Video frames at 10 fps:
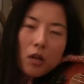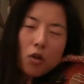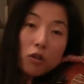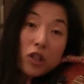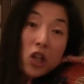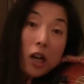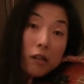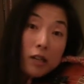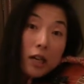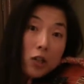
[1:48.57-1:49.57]
called
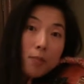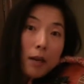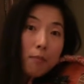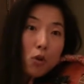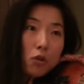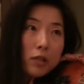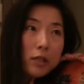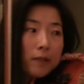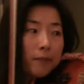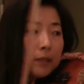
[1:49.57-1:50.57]
Csárdás by
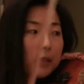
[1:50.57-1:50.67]
Monty.